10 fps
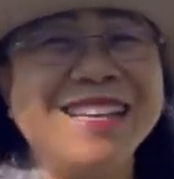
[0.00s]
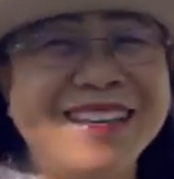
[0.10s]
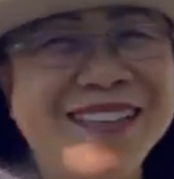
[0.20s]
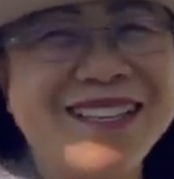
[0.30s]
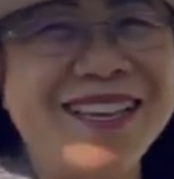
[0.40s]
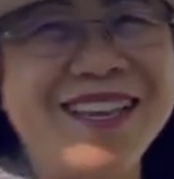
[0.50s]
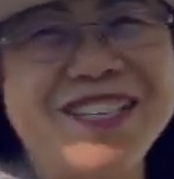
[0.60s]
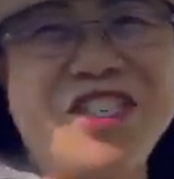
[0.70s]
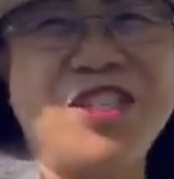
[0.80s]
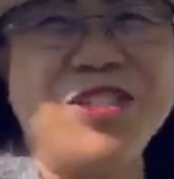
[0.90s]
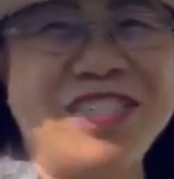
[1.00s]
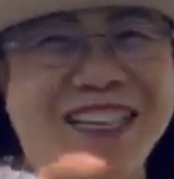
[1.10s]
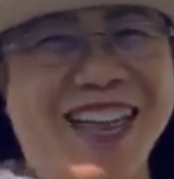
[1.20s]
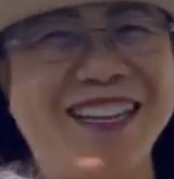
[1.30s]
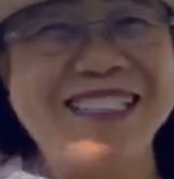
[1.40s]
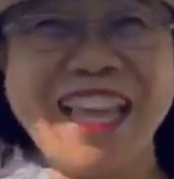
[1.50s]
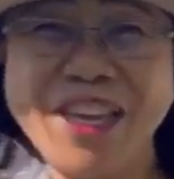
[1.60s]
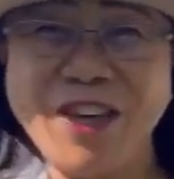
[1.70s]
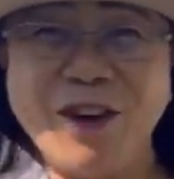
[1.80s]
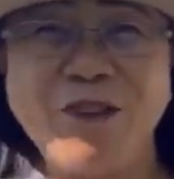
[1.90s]
This is Shundel.
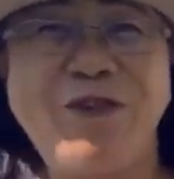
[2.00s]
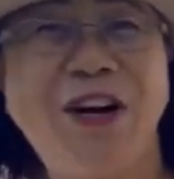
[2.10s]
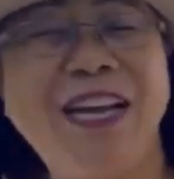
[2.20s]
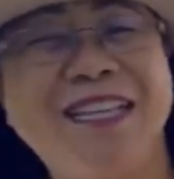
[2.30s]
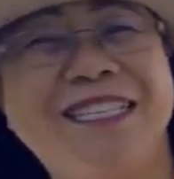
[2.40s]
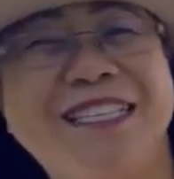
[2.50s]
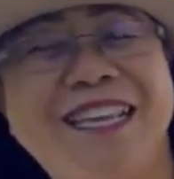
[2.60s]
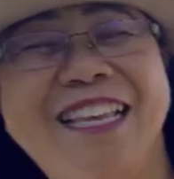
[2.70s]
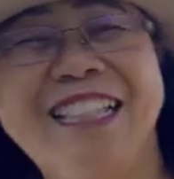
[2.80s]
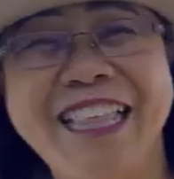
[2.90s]
Thank you for listening.